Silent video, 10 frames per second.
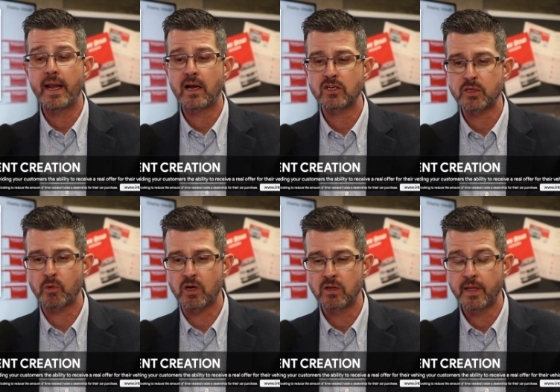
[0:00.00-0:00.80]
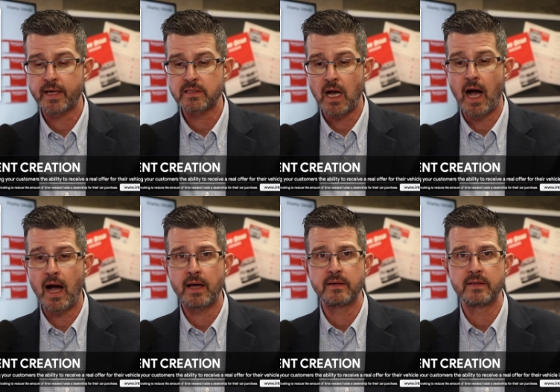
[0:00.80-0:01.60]
a customer clicks
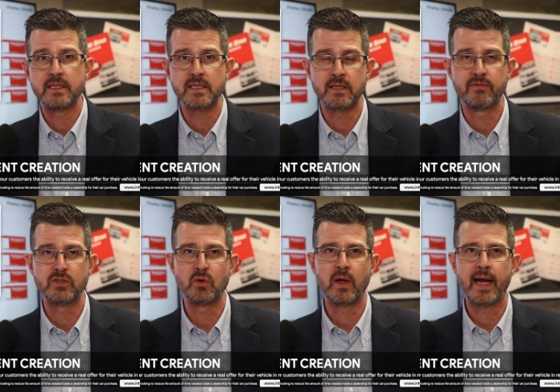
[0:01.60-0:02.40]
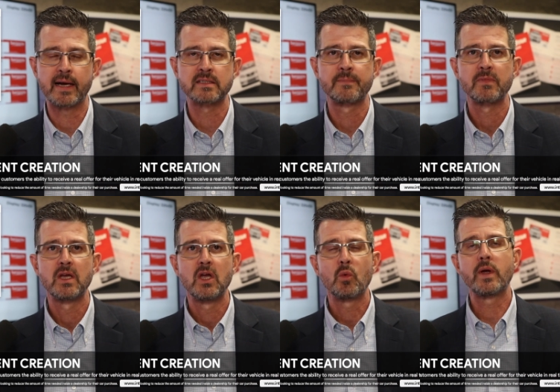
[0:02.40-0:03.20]
on these individual ads,
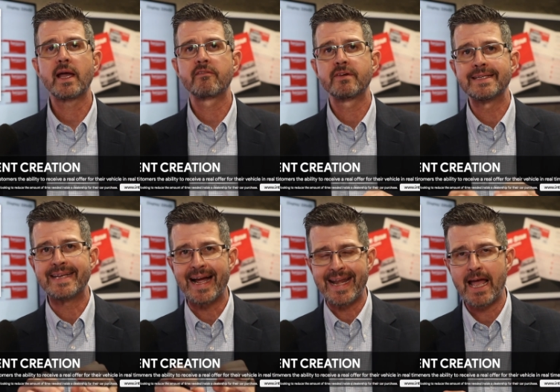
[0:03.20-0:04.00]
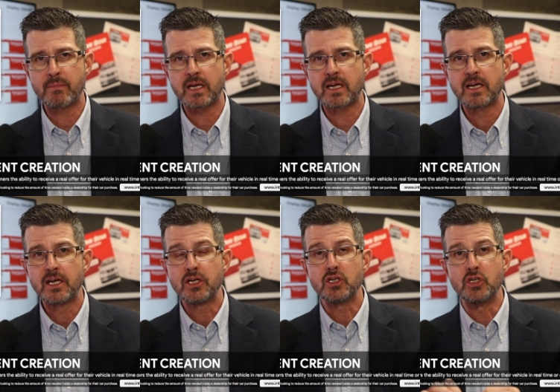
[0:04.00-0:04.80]
we have dynamic
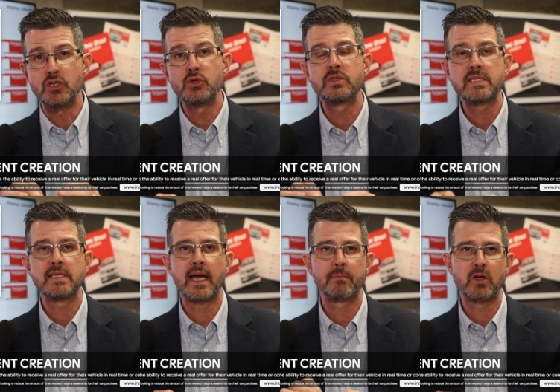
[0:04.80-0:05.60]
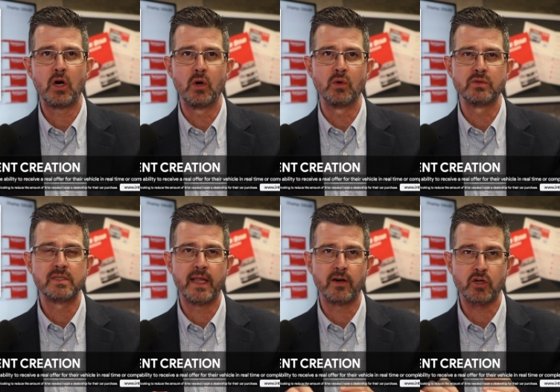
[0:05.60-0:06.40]
UTM codes
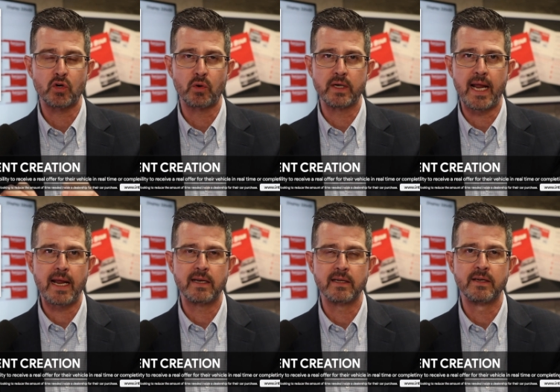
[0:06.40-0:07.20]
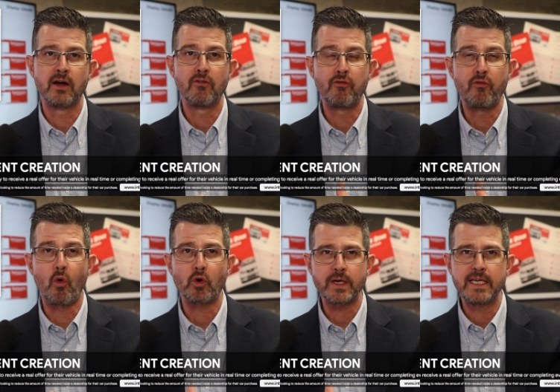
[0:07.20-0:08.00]
that are created
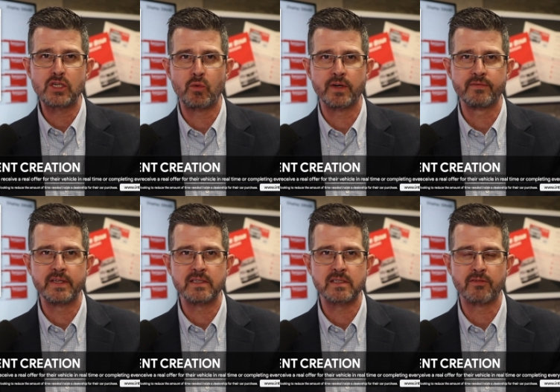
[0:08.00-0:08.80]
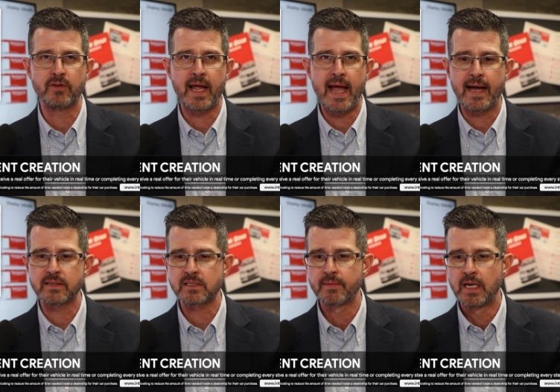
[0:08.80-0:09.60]
for each one of these different
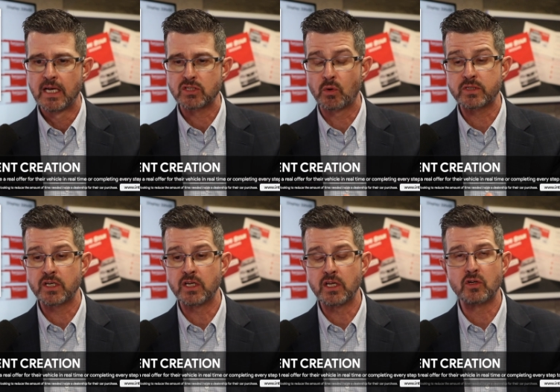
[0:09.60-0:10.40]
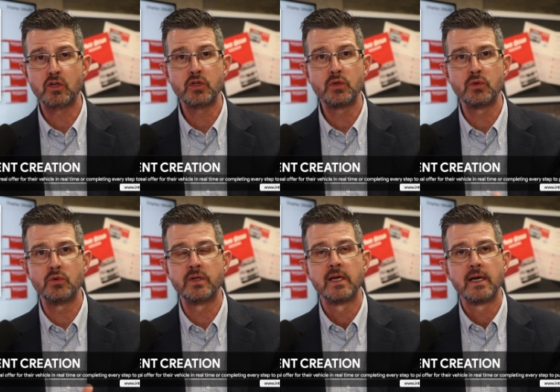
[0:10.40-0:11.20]
ads. So it's going to
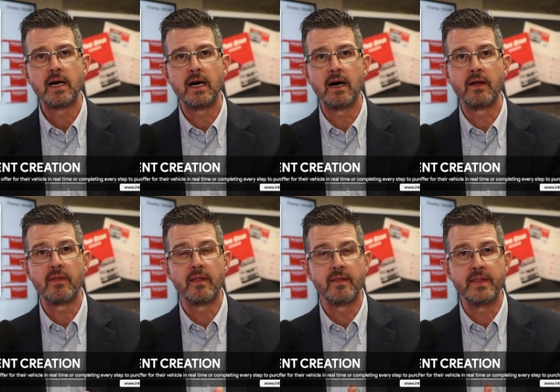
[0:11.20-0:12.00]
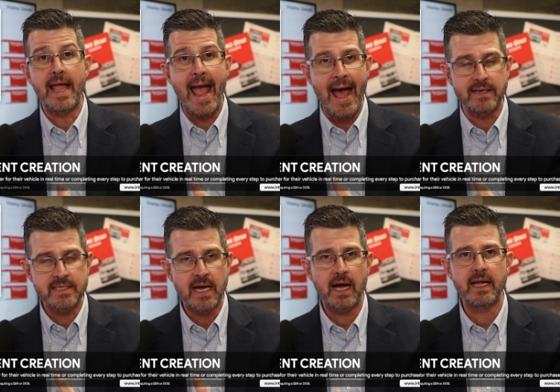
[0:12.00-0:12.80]
include the ad
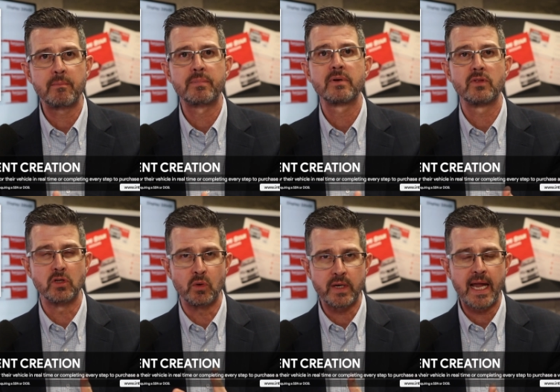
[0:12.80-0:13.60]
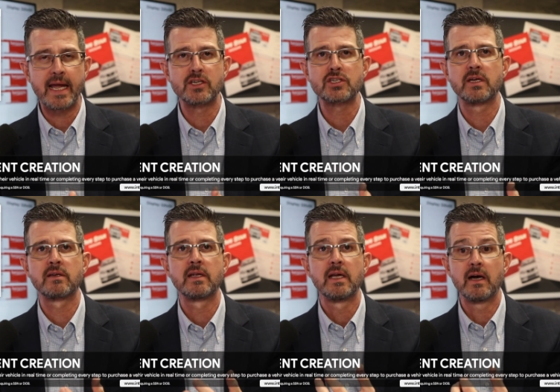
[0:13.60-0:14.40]
type, the
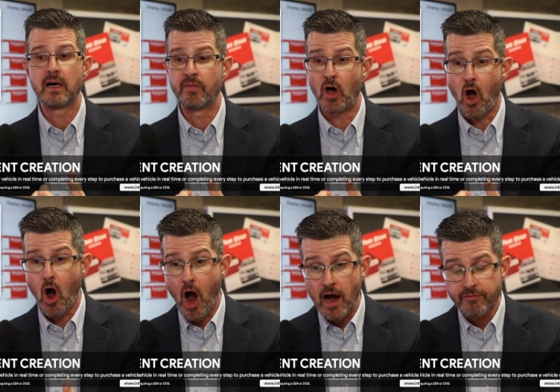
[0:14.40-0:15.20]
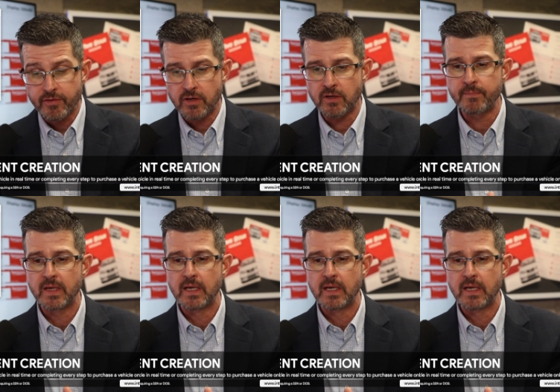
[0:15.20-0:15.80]
location, the offer.